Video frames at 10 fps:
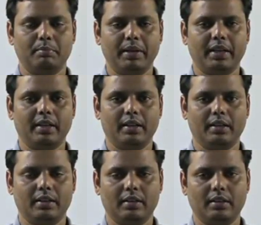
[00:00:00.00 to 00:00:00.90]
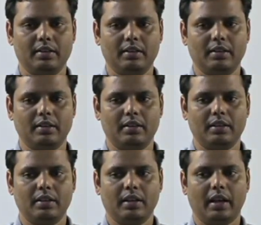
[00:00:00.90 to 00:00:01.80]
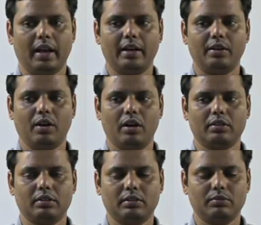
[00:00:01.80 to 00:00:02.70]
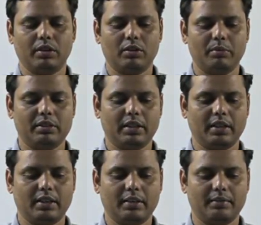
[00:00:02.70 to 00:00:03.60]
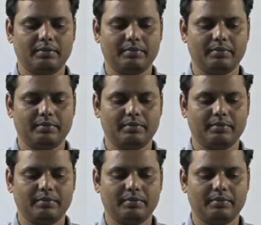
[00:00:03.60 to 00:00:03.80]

pig and dogs were domesticated.